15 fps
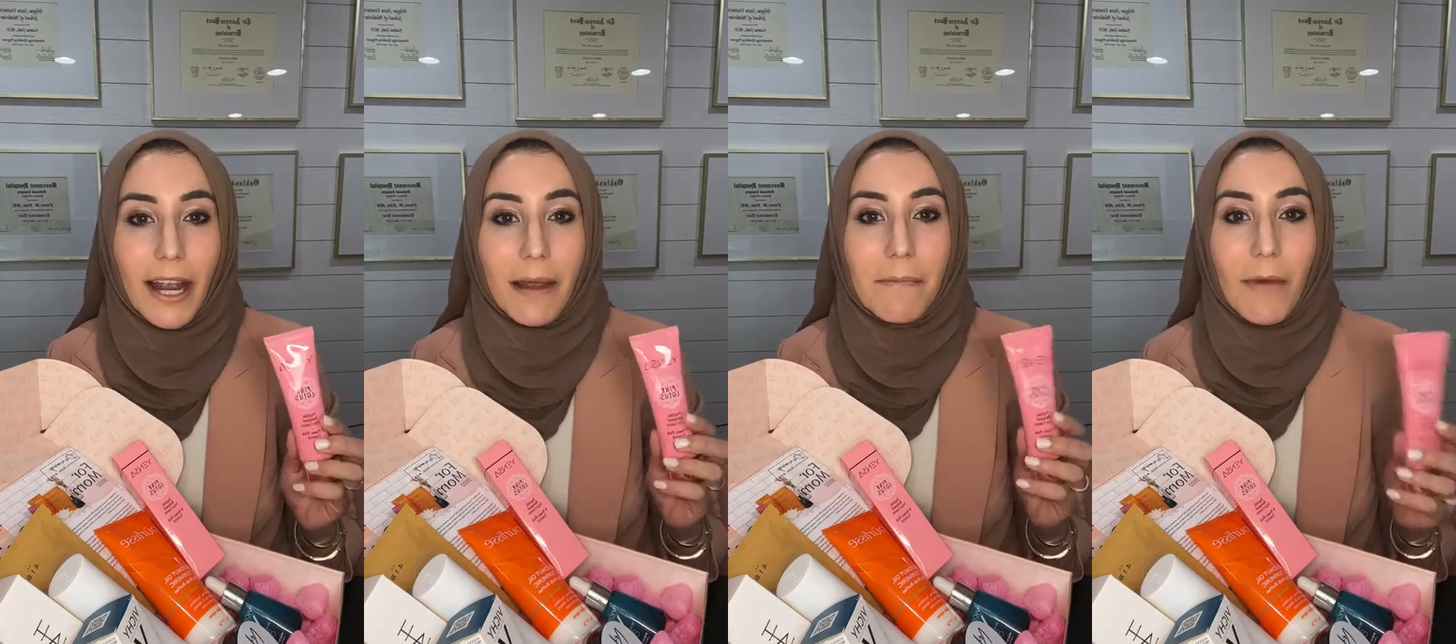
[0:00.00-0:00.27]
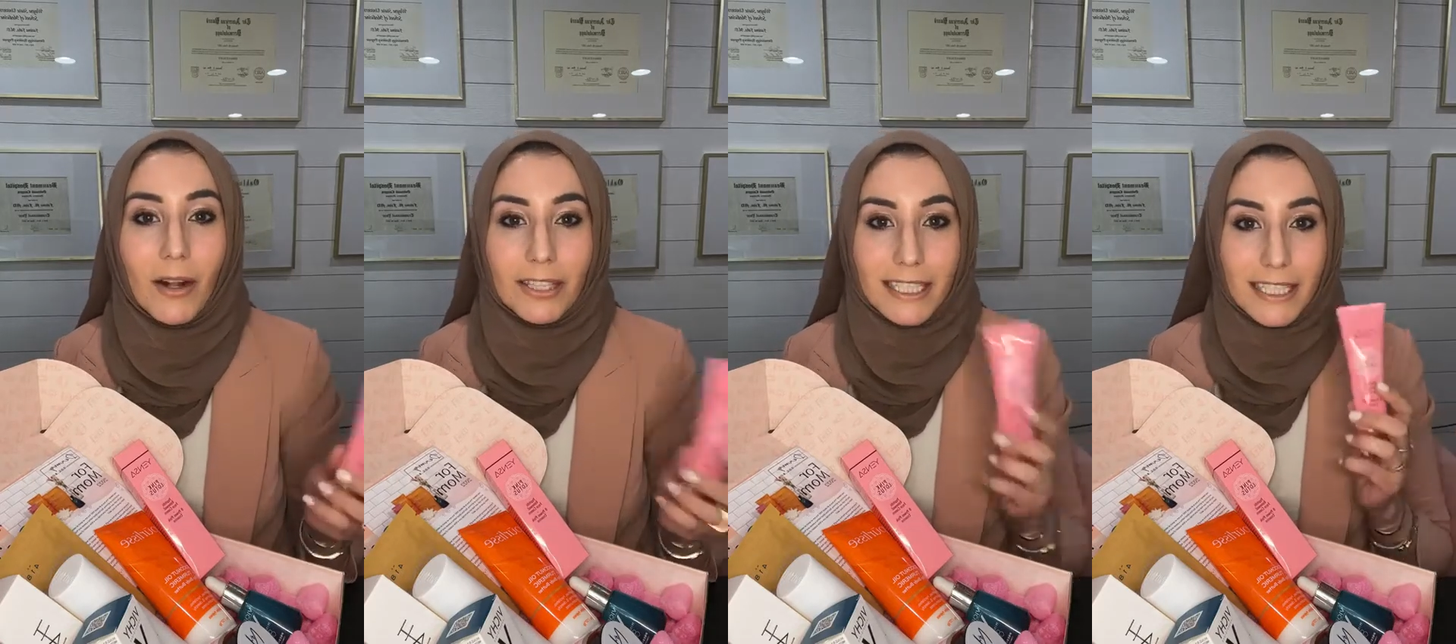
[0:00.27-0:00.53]
a
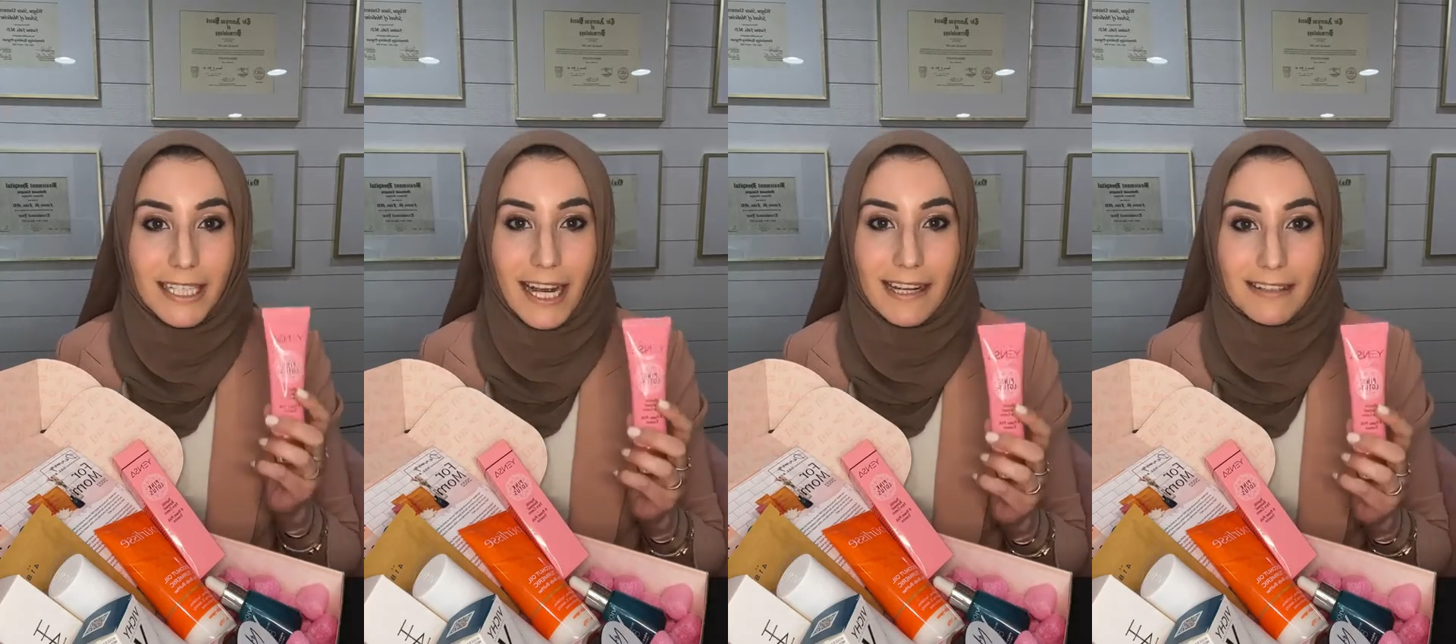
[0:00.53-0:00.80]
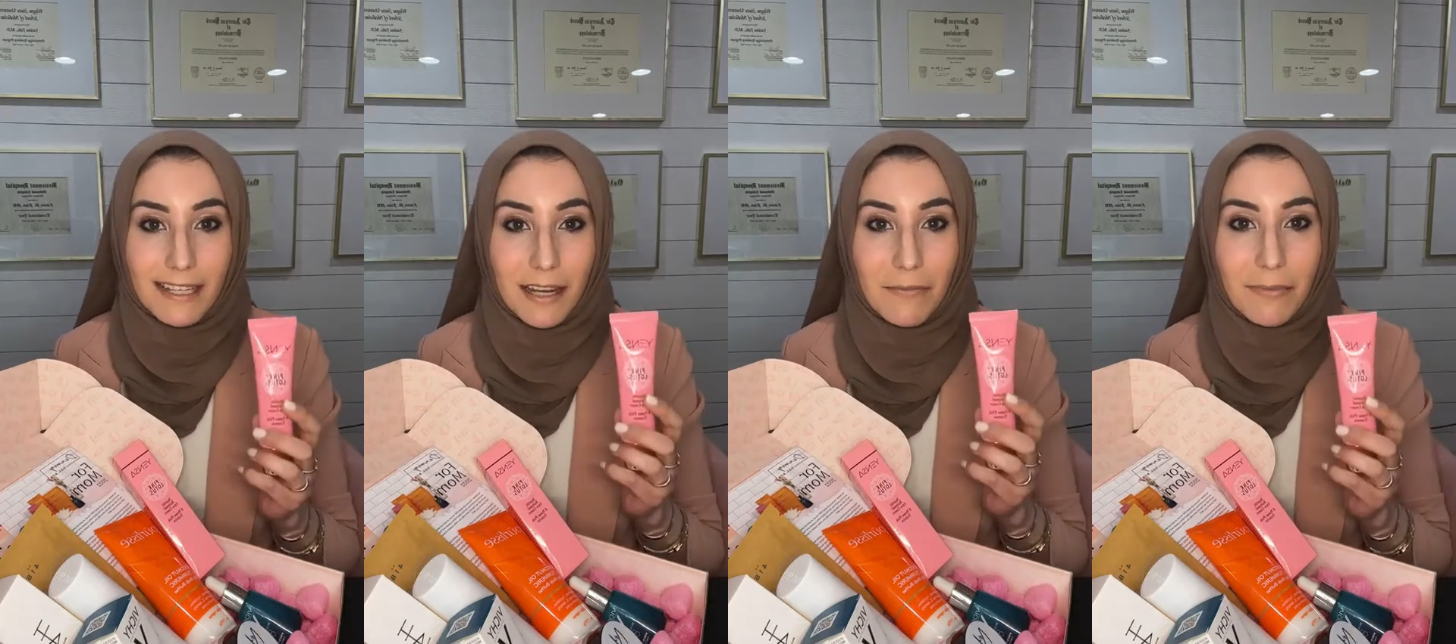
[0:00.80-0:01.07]

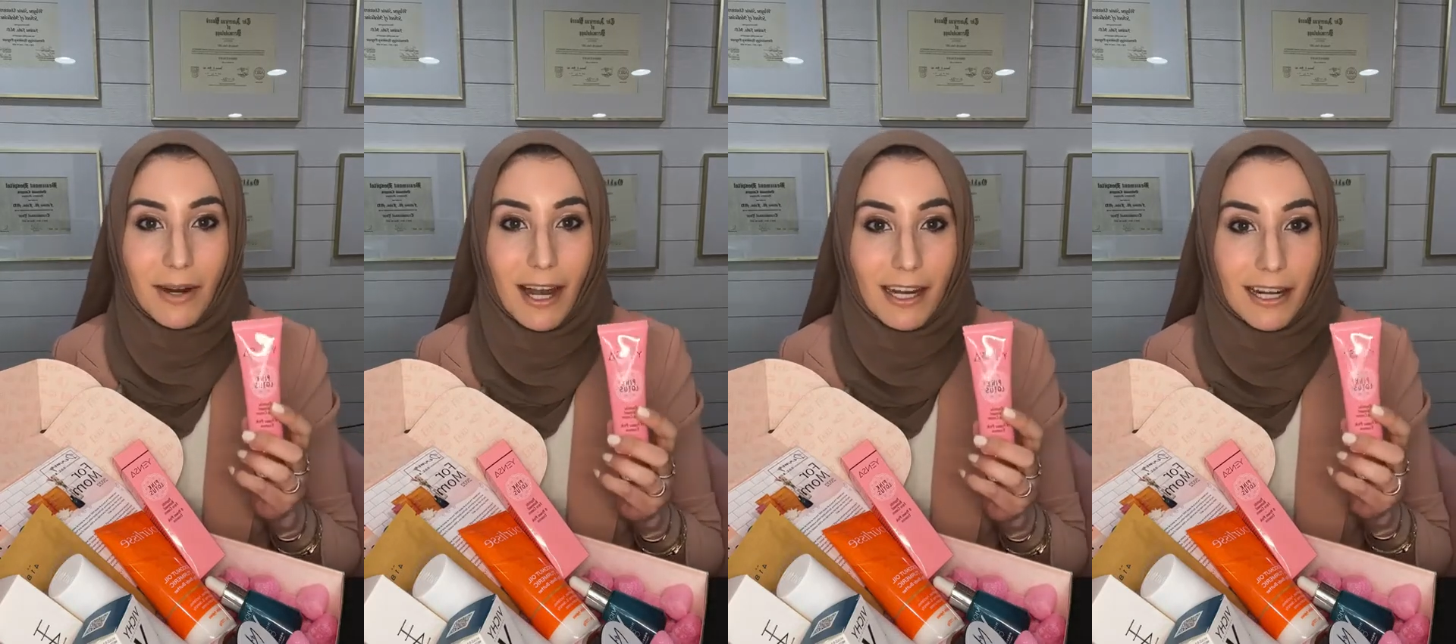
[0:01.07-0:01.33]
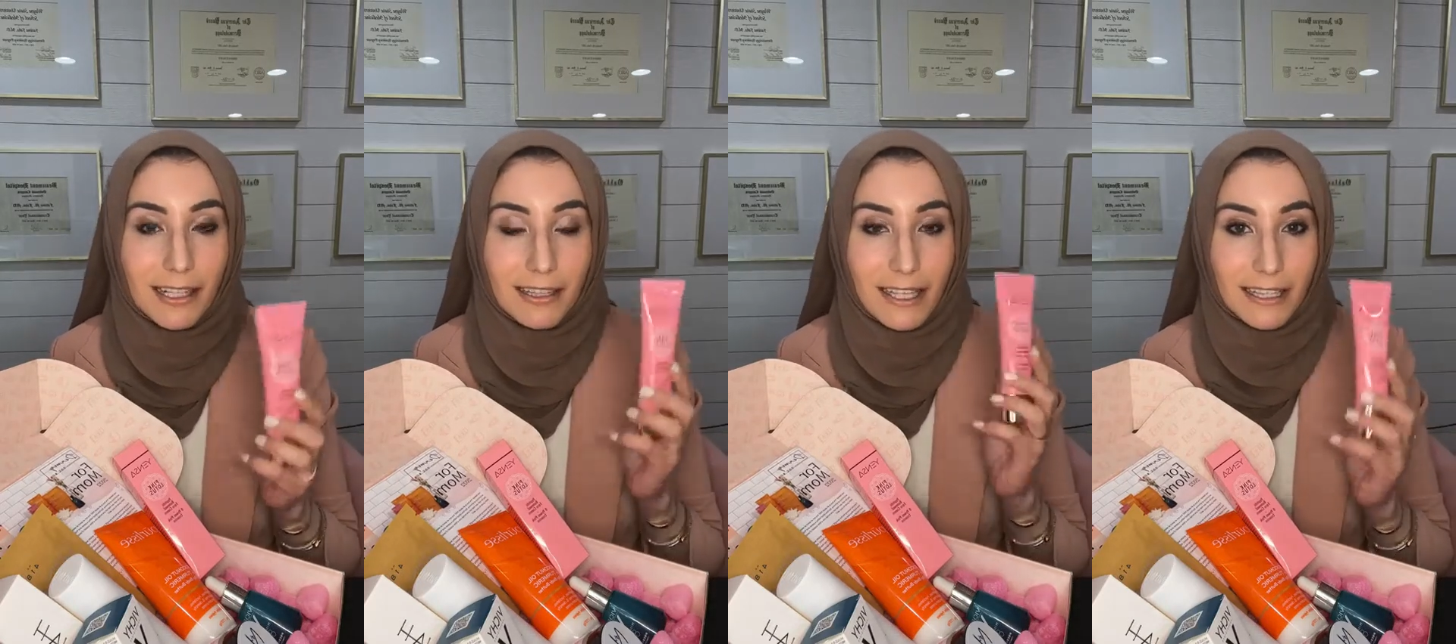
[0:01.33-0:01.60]
multitasking
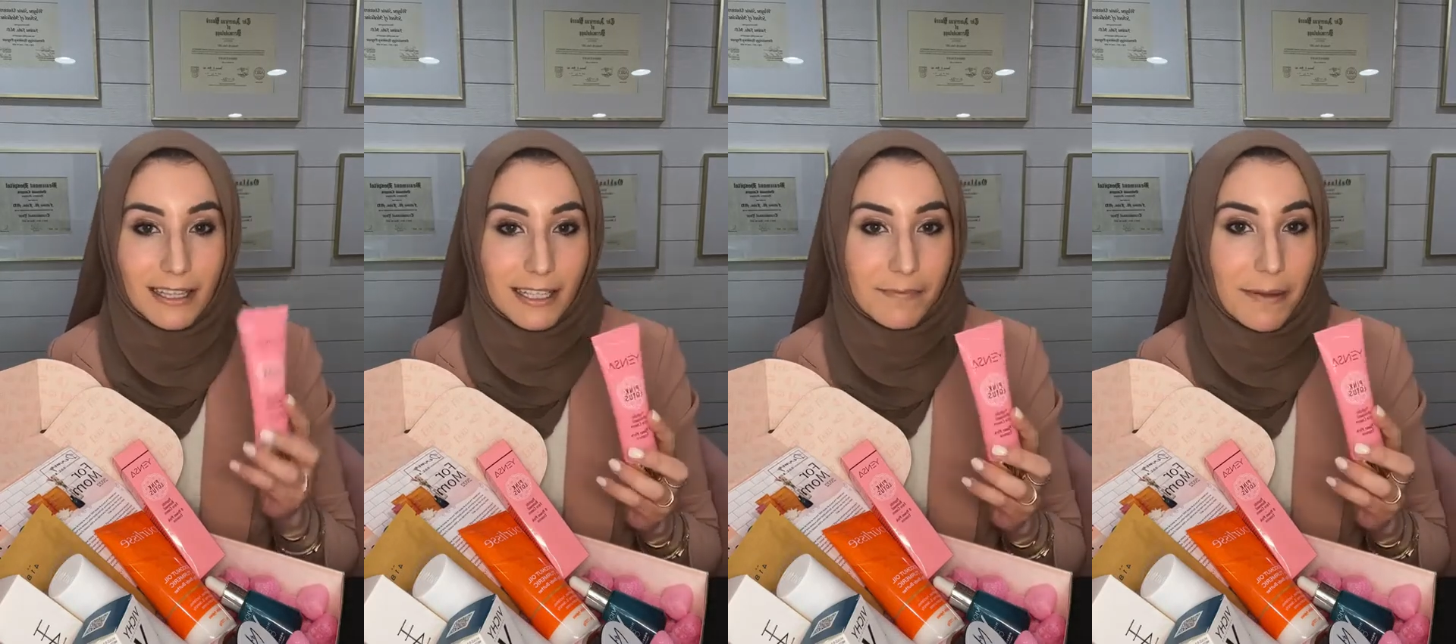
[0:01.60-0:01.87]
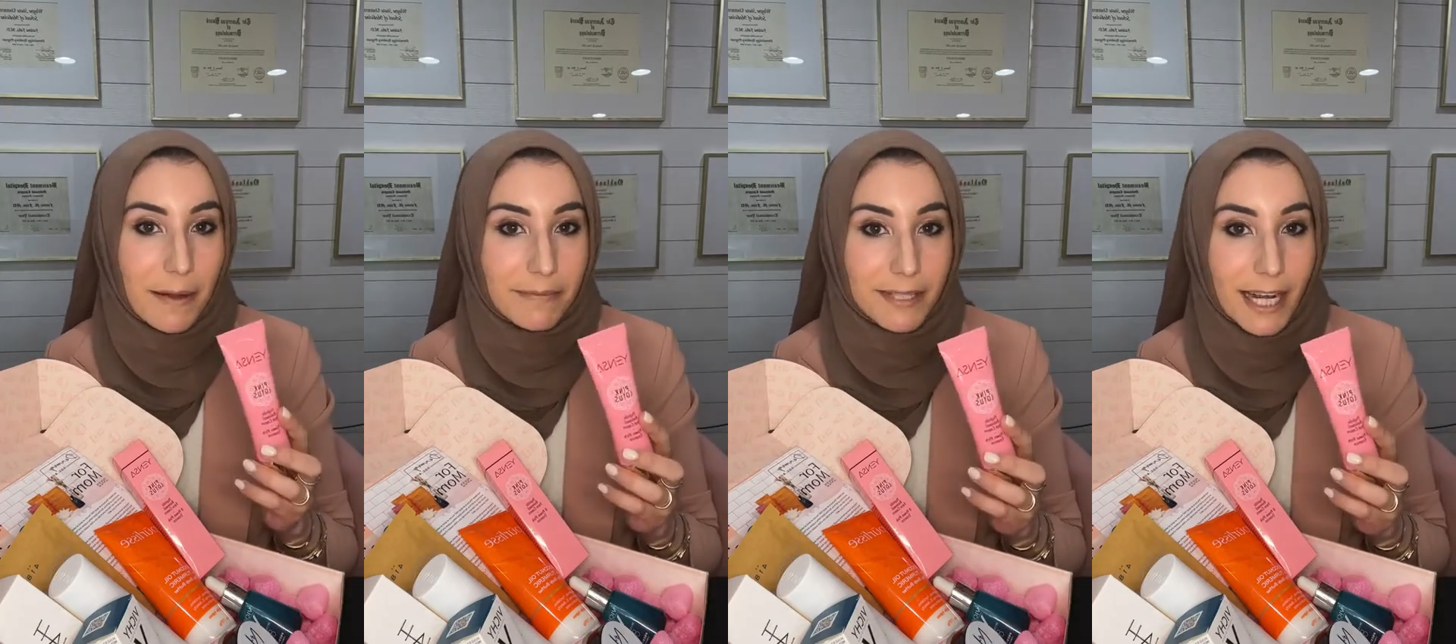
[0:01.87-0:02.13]
product like this
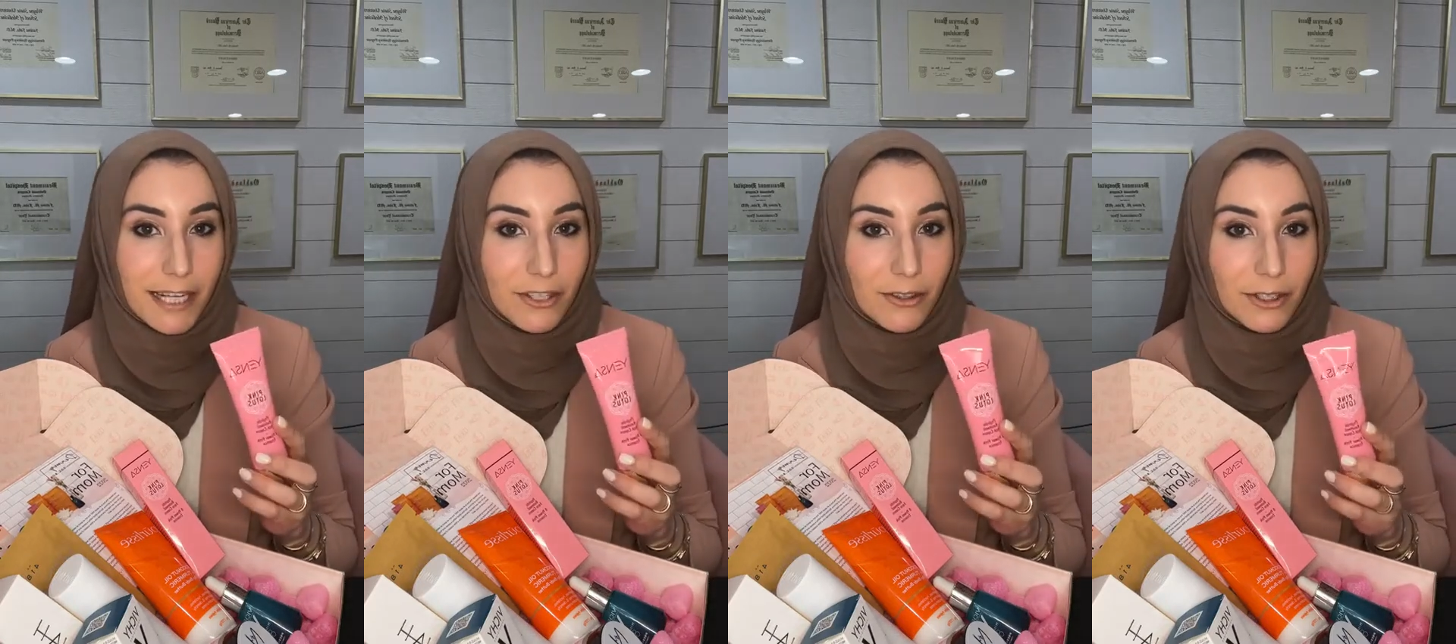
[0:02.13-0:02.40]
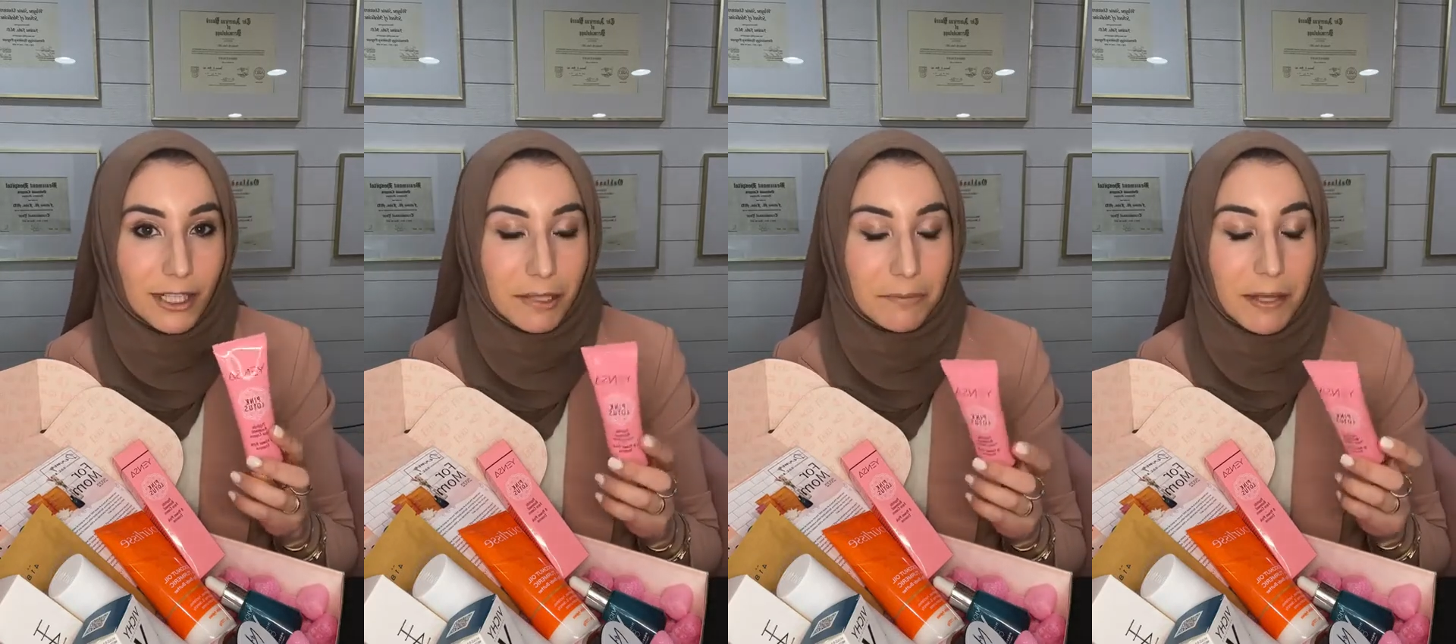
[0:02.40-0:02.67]
peptide
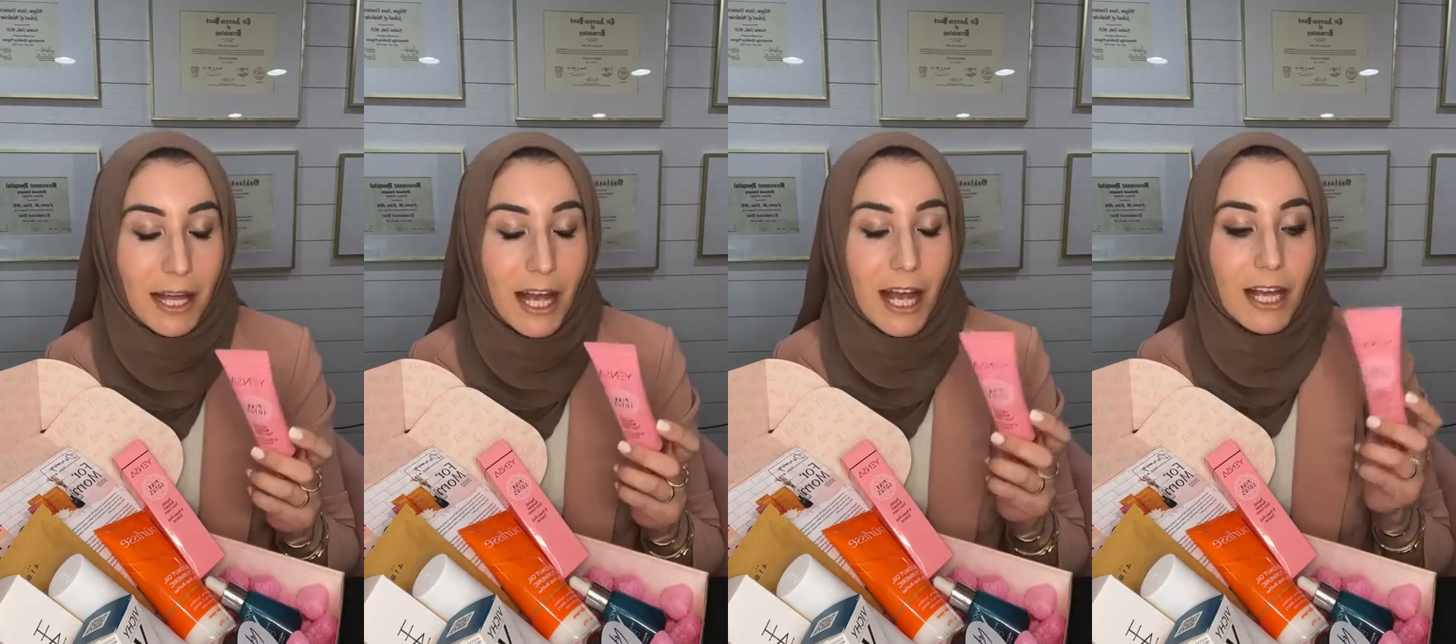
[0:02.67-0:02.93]
cream.